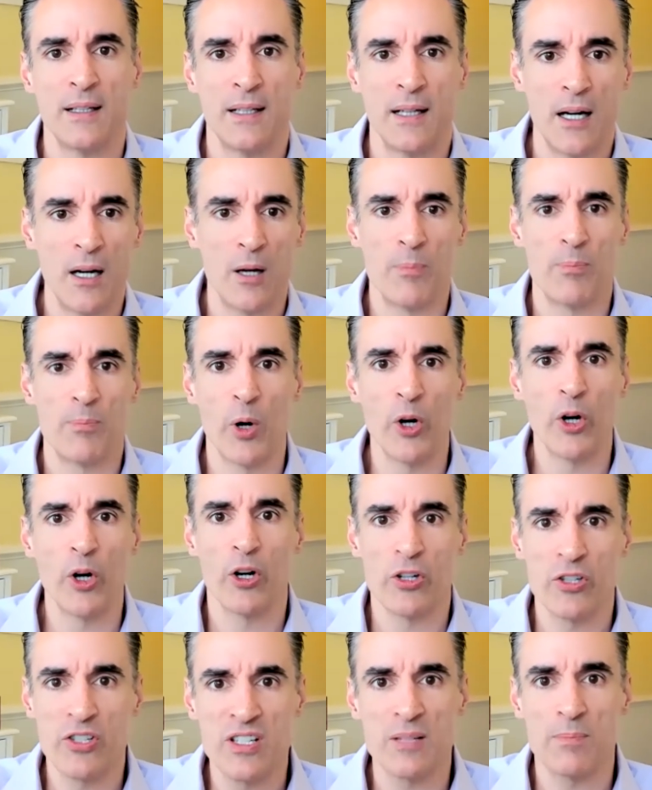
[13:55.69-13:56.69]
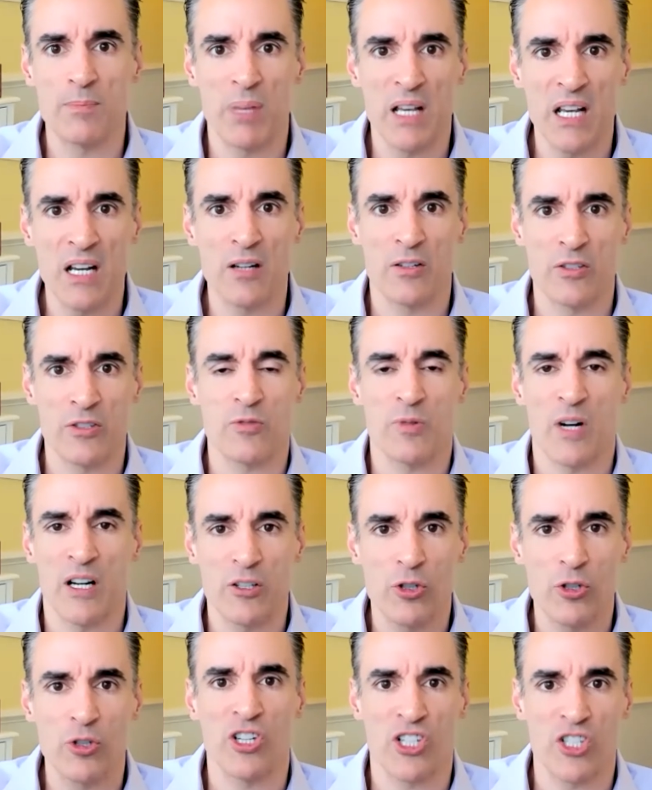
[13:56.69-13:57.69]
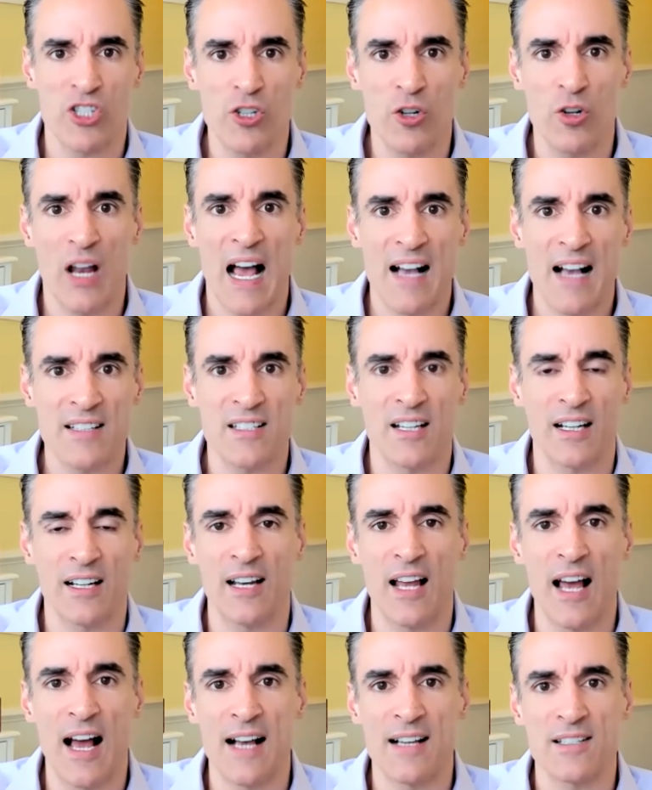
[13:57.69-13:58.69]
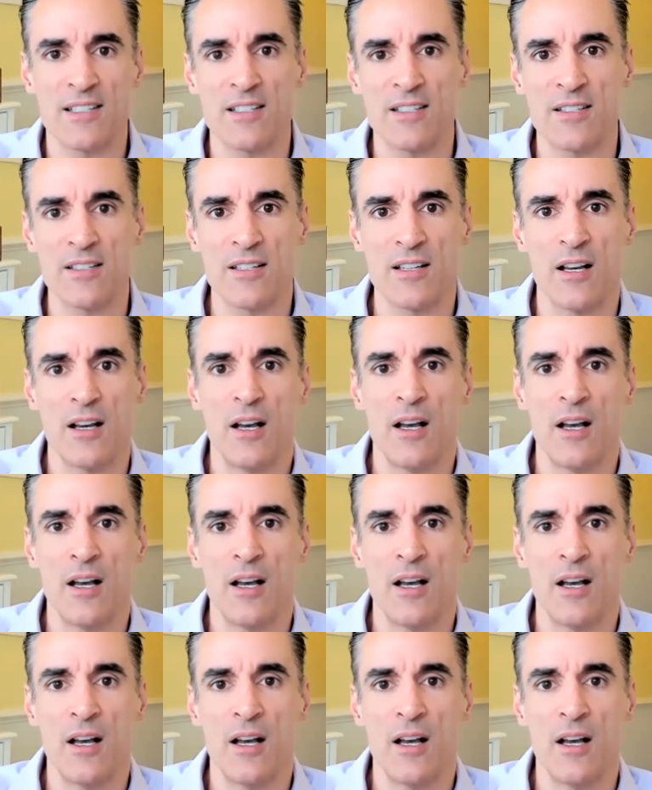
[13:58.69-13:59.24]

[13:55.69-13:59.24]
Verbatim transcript: uh, burgers and beers, right? Traditional asset classes.